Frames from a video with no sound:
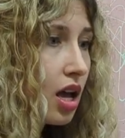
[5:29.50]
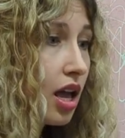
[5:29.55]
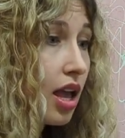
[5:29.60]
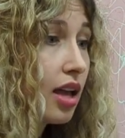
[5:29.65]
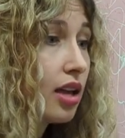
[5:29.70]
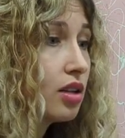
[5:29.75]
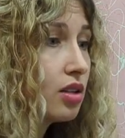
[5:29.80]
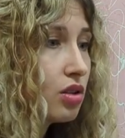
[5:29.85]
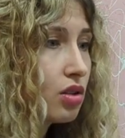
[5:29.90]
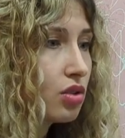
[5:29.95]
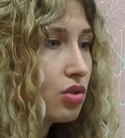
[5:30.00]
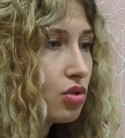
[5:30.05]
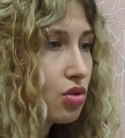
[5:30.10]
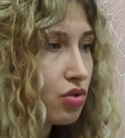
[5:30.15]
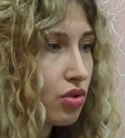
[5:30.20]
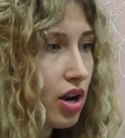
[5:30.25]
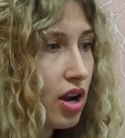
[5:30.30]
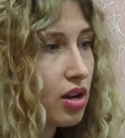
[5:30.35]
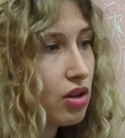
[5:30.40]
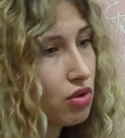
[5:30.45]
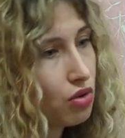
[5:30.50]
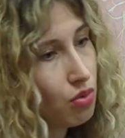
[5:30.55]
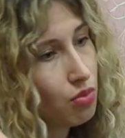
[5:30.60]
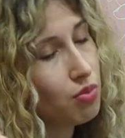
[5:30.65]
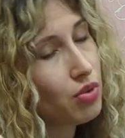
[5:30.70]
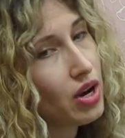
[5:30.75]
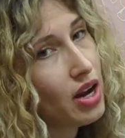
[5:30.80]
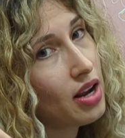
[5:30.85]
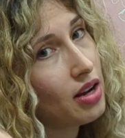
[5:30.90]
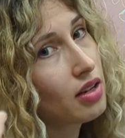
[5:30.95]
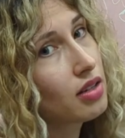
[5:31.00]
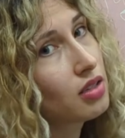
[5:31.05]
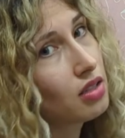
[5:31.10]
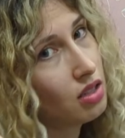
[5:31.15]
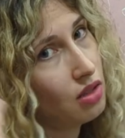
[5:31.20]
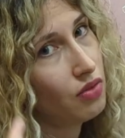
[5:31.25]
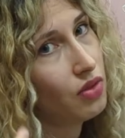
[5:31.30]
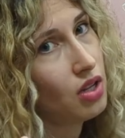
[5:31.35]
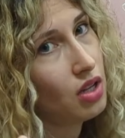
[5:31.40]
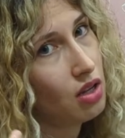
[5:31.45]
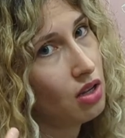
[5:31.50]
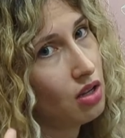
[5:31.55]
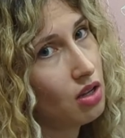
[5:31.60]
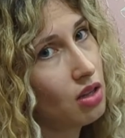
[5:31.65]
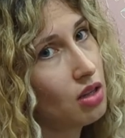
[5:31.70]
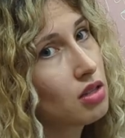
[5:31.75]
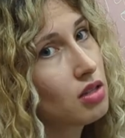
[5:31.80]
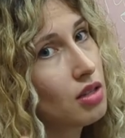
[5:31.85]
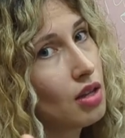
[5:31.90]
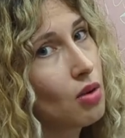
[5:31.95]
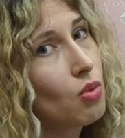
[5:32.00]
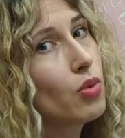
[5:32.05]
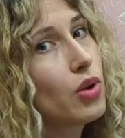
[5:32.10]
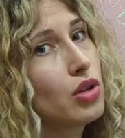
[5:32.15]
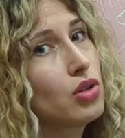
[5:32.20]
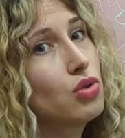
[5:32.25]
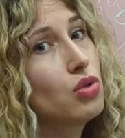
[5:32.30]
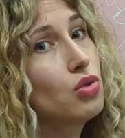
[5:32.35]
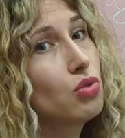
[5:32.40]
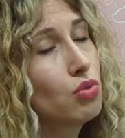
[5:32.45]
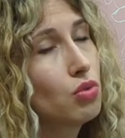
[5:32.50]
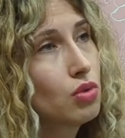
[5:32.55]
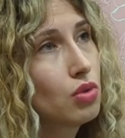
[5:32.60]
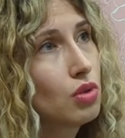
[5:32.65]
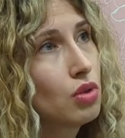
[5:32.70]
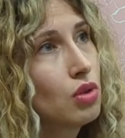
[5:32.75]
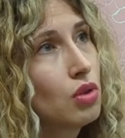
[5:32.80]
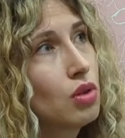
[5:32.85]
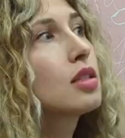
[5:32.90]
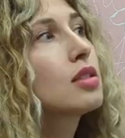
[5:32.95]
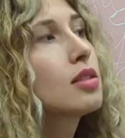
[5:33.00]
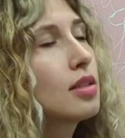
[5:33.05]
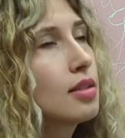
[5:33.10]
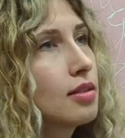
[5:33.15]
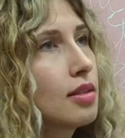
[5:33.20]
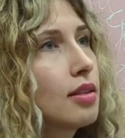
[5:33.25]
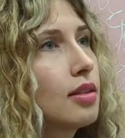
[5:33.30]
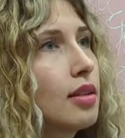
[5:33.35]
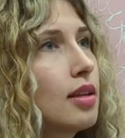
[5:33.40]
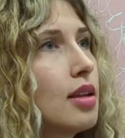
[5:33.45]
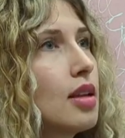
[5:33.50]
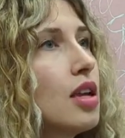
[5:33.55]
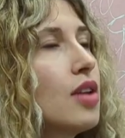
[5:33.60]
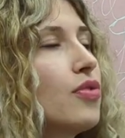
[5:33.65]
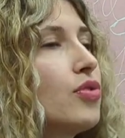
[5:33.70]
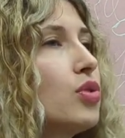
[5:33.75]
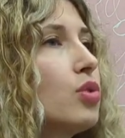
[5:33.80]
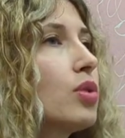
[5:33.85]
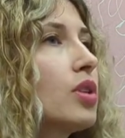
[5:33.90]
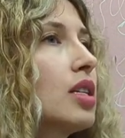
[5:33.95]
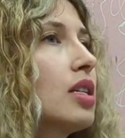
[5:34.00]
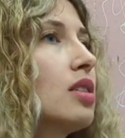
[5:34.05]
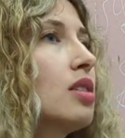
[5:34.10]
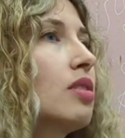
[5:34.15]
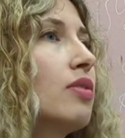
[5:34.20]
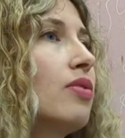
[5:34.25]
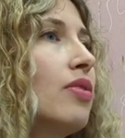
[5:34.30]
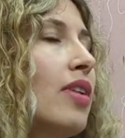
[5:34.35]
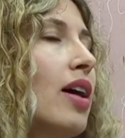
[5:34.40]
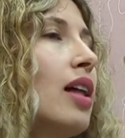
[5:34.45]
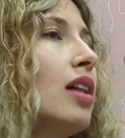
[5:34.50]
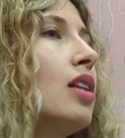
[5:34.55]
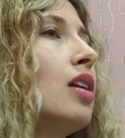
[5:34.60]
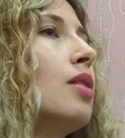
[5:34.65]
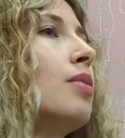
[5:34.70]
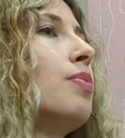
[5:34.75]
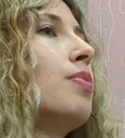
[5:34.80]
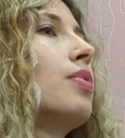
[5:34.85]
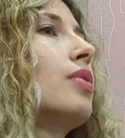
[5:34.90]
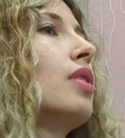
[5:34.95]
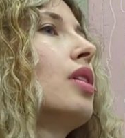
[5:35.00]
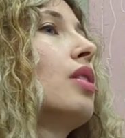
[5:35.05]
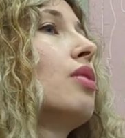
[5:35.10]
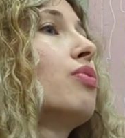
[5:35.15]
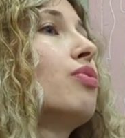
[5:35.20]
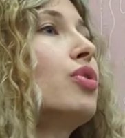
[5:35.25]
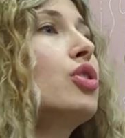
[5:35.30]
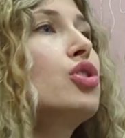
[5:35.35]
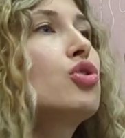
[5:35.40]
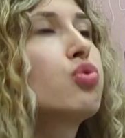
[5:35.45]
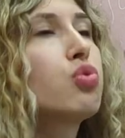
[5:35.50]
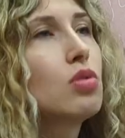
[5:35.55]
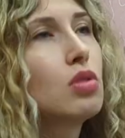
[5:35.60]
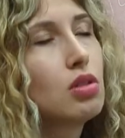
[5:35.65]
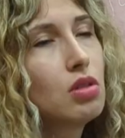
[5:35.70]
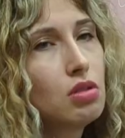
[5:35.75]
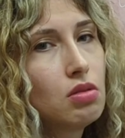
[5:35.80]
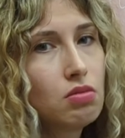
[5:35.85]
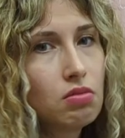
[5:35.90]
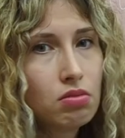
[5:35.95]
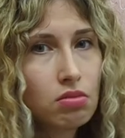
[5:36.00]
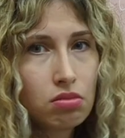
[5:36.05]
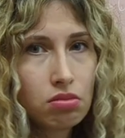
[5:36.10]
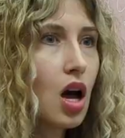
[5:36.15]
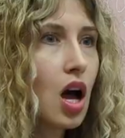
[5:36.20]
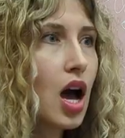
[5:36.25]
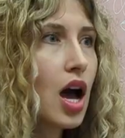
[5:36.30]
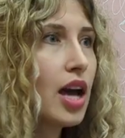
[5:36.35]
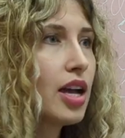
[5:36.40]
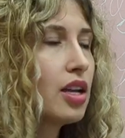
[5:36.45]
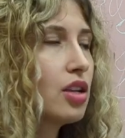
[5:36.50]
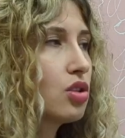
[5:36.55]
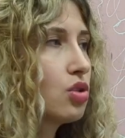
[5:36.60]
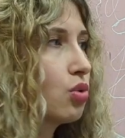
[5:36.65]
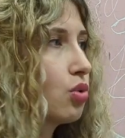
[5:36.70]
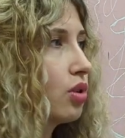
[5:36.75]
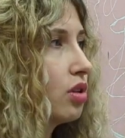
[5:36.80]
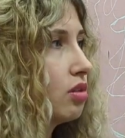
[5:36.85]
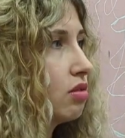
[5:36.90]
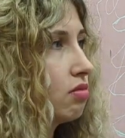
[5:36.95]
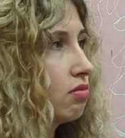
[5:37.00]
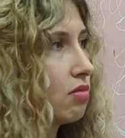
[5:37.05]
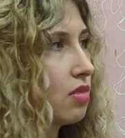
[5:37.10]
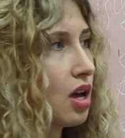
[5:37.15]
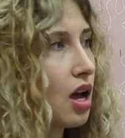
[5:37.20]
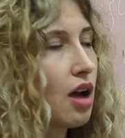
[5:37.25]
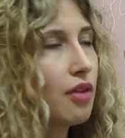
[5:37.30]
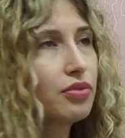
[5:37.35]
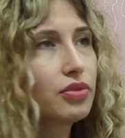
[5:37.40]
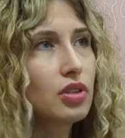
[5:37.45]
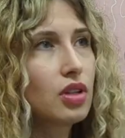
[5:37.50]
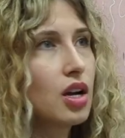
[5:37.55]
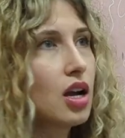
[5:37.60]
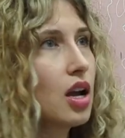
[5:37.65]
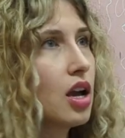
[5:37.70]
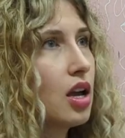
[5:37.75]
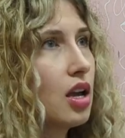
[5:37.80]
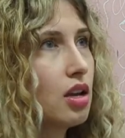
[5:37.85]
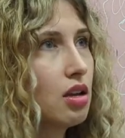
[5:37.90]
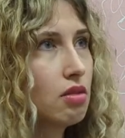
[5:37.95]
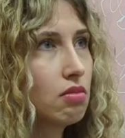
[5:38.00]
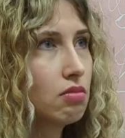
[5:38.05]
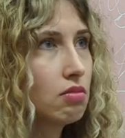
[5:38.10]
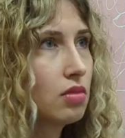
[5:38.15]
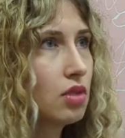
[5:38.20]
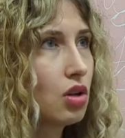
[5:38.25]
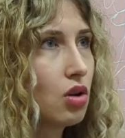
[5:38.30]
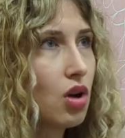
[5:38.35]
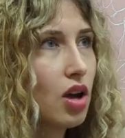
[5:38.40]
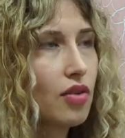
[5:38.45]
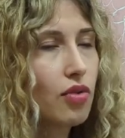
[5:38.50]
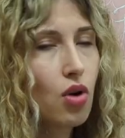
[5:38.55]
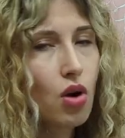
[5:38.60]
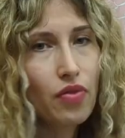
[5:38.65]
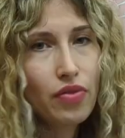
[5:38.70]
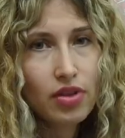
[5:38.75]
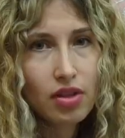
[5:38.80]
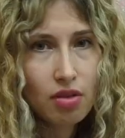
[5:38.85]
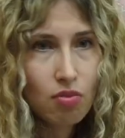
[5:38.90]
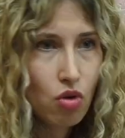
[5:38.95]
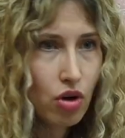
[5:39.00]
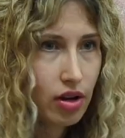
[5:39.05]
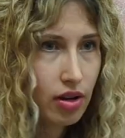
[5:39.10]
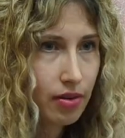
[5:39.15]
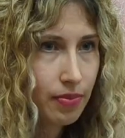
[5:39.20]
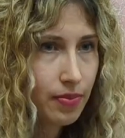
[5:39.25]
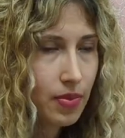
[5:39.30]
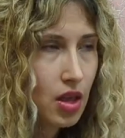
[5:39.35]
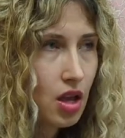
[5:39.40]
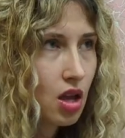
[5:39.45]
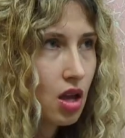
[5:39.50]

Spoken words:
and train your brain activity in the same way too, consistently. If you can develop a ritual, I do it after I have coffee in the morning,